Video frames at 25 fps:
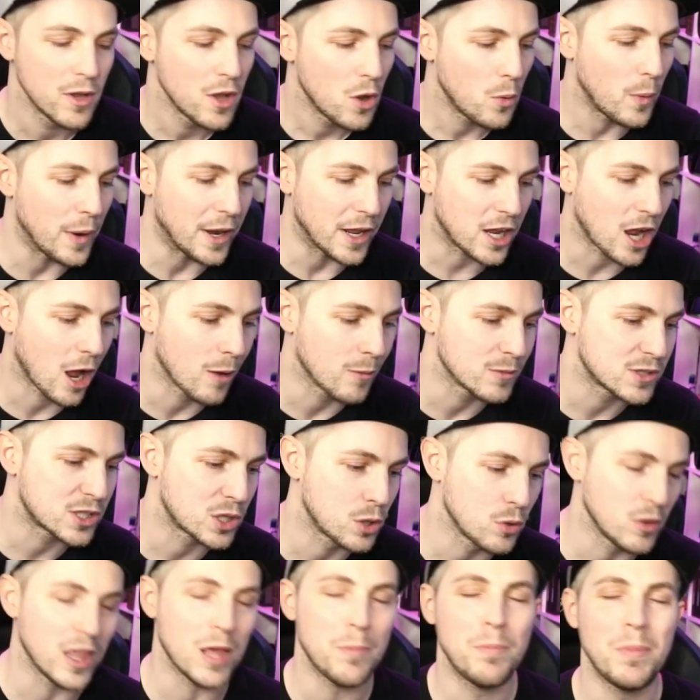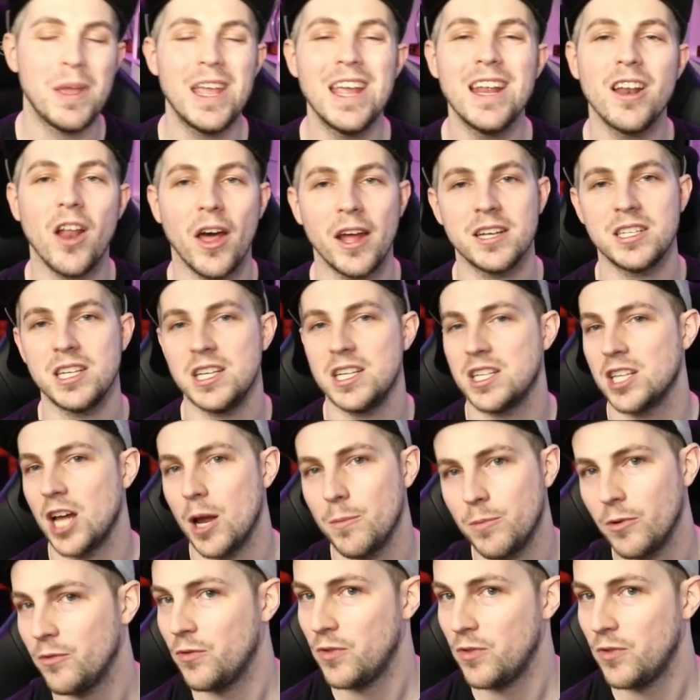when it comes to the P90 type of